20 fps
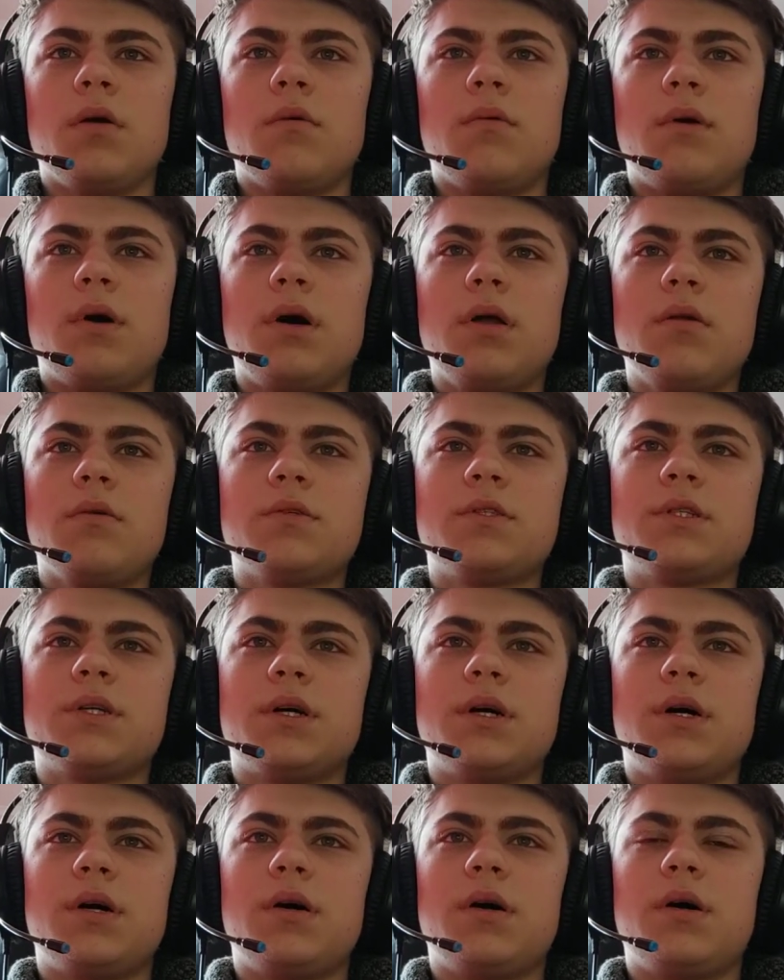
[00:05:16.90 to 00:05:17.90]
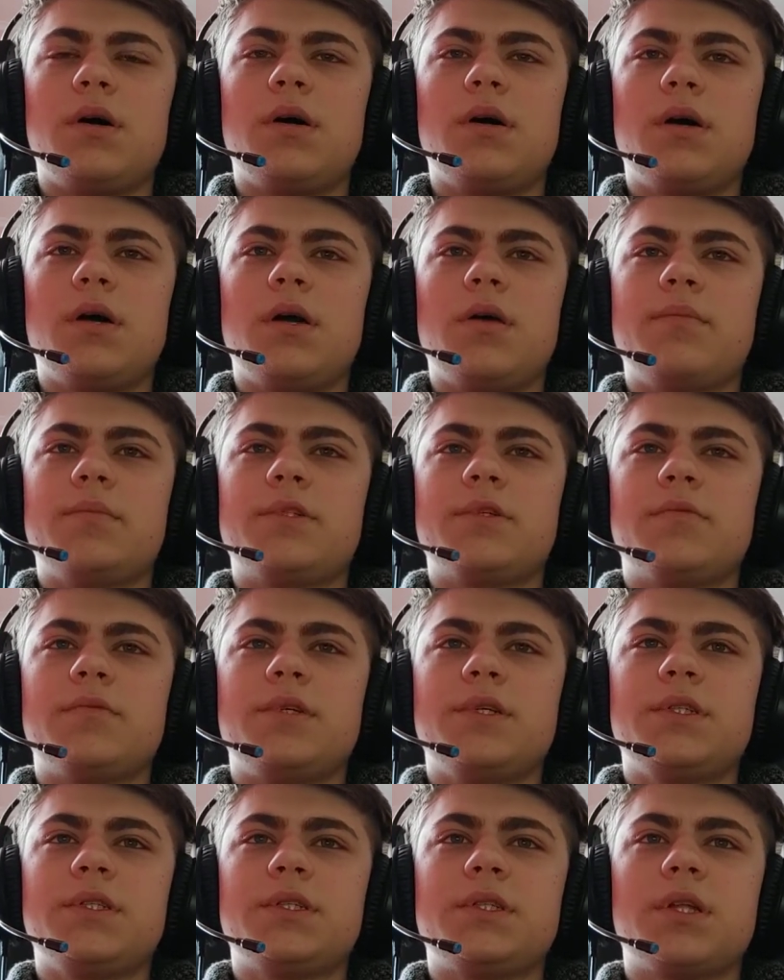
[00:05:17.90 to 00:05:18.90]
One of the aims
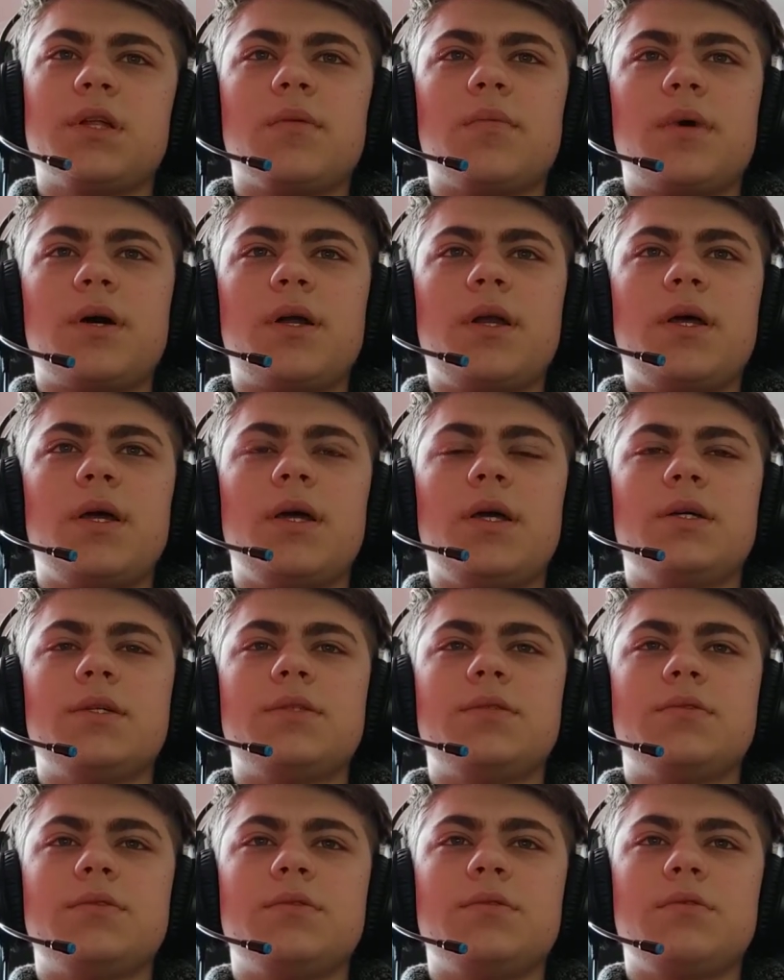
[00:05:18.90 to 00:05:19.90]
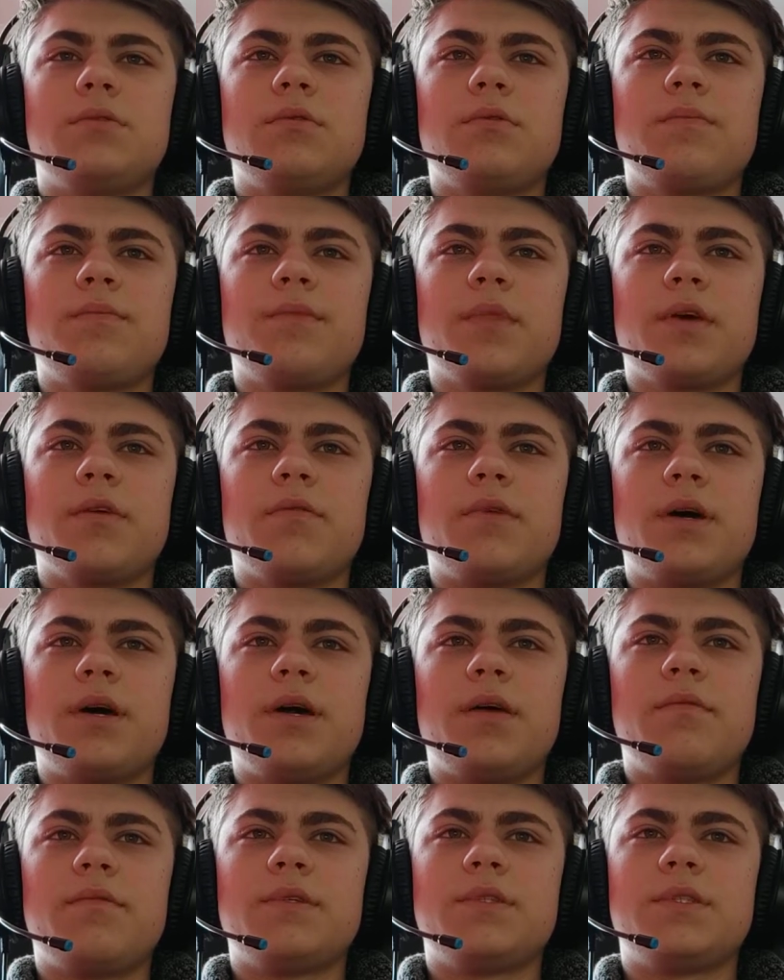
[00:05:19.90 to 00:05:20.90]
of digital money is to do
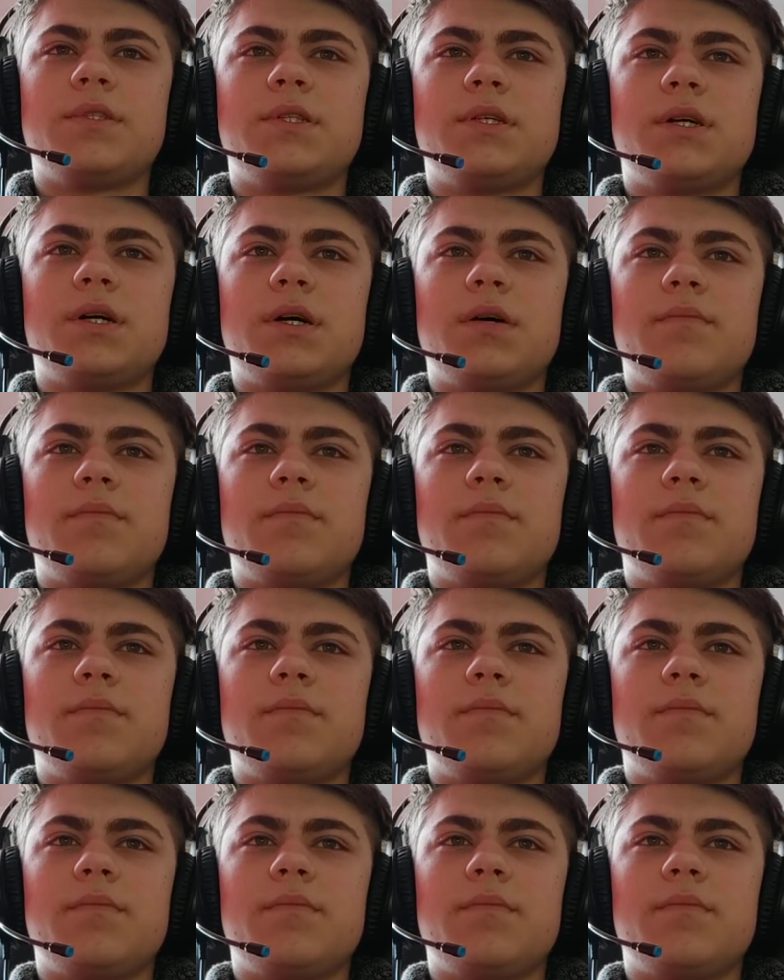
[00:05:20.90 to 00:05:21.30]
away with